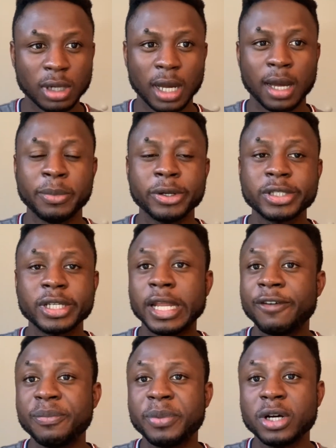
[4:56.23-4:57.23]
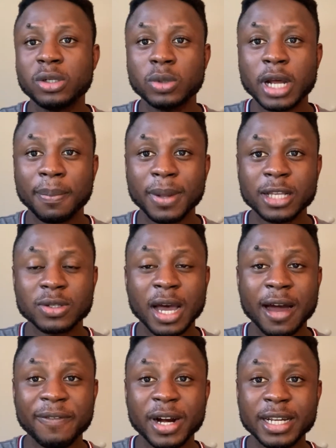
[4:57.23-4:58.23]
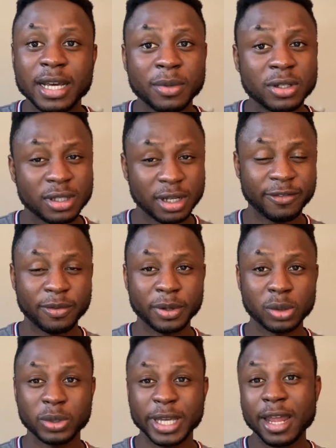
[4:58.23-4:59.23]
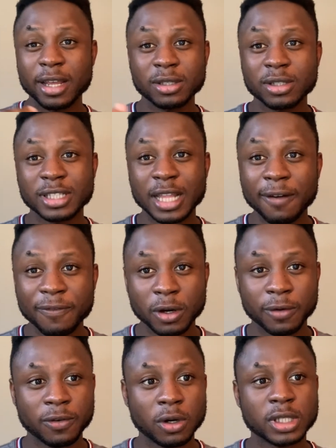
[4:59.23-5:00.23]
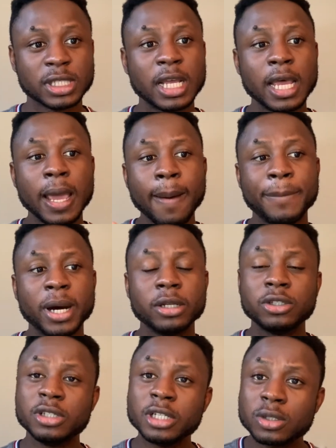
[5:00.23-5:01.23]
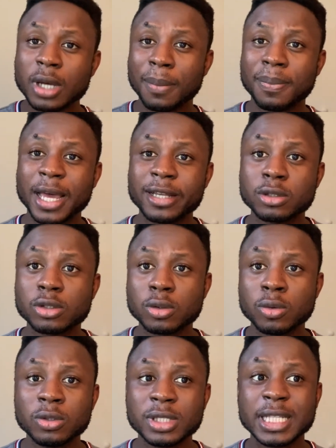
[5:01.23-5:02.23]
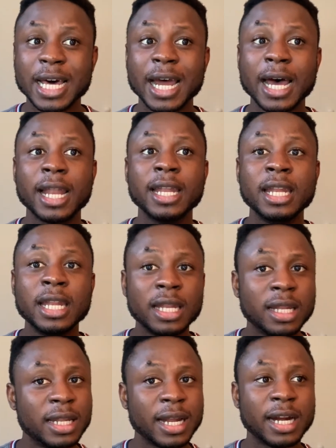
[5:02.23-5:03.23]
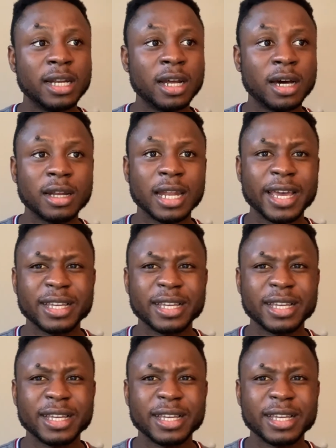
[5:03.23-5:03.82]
I'm not saying everybody would apply to Harvard. I'm not saying everybody will get into Stanford, of course, but you need to apply to schools that are not like